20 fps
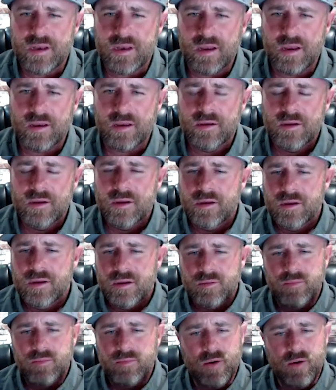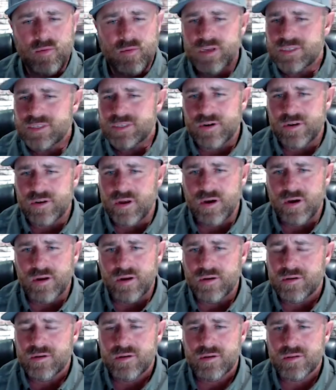hey, my wrists are
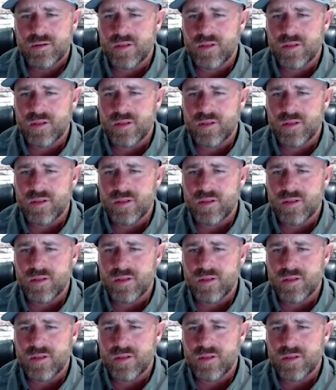done.